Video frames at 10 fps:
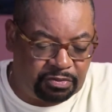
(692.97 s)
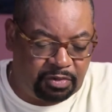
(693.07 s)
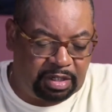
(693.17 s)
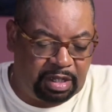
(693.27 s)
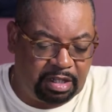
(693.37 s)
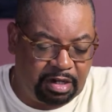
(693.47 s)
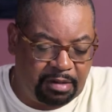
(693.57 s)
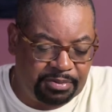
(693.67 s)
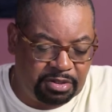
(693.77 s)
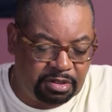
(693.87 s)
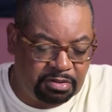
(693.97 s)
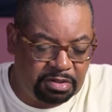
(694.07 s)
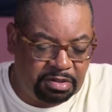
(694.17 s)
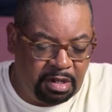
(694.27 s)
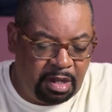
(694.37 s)
in one of the other
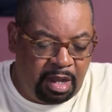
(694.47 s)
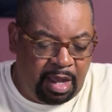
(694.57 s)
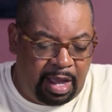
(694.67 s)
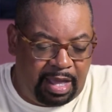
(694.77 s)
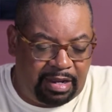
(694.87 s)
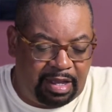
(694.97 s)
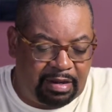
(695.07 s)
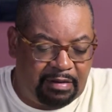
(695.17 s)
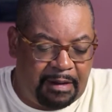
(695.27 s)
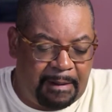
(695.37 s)
episodes. And then